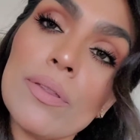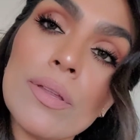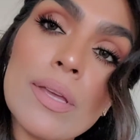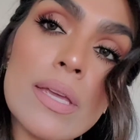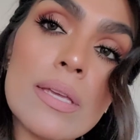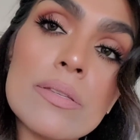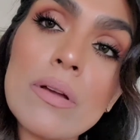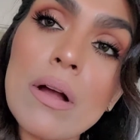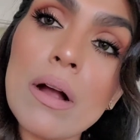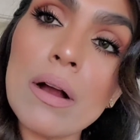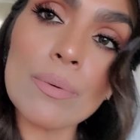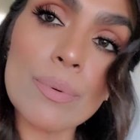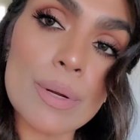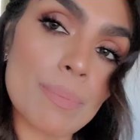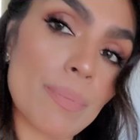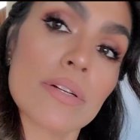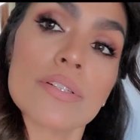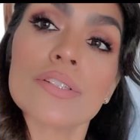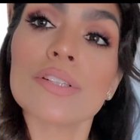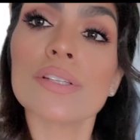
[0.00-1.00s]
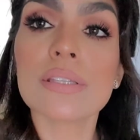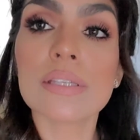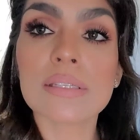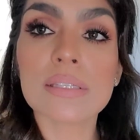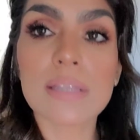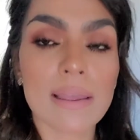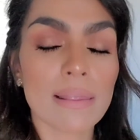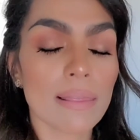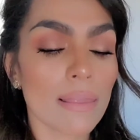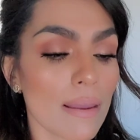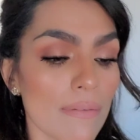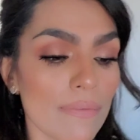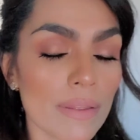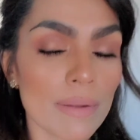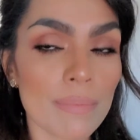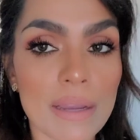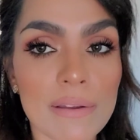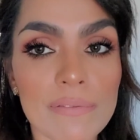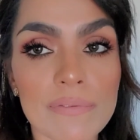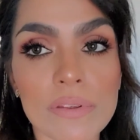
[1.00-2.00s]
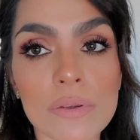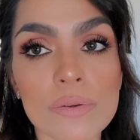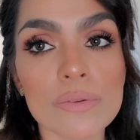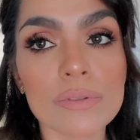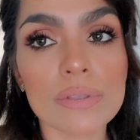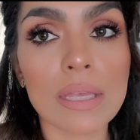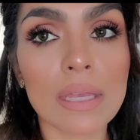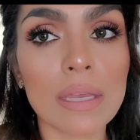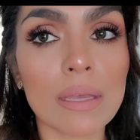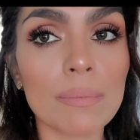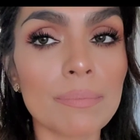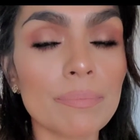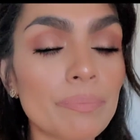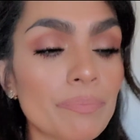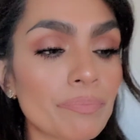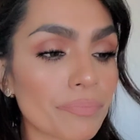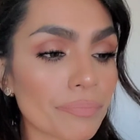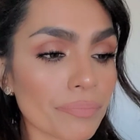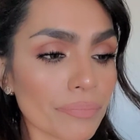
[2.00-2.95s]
of these are repurchases. I love them. I've used them.